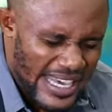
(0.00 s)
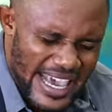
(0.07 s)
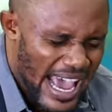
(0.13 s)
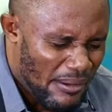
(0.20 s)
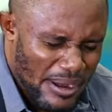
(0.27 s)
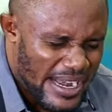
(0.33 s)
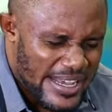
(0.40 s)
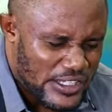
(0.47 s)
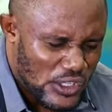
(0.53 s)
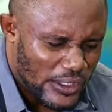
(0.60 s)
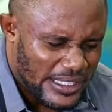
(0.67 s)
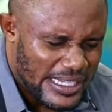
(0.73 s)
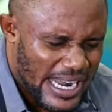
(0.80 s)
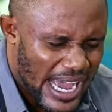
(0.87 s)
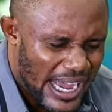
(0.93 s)
Hearing is
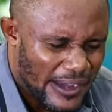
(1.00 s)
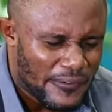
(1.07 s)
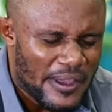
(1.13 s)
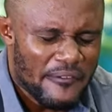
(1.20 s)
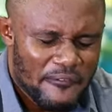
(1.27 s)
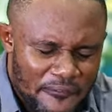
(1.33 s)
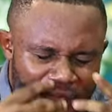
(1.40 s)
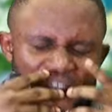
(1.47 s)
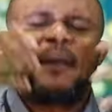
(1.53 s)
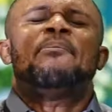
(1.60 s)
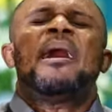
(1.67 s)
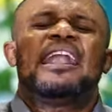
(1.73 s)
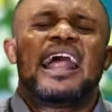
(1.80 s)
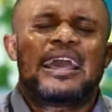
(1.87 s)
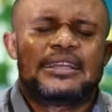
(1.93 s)
not enough,
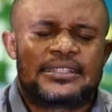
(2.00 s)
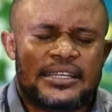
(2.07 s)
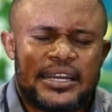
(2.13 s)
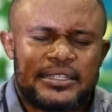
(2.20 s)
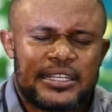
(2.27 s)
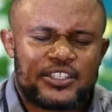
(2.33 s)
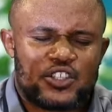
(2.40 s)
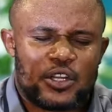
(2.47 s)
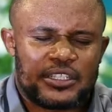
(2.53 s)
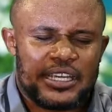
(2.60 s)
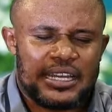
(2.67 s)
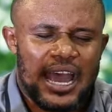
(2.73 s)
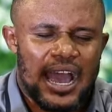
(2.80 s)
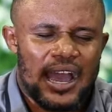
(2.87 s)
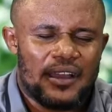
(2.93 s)
verbalizing it is
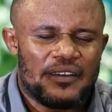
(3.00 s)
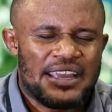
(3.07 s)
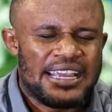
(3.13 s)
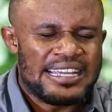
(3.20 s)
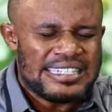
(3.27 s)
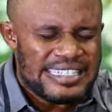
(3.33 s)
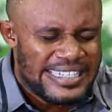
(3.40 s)
not enough.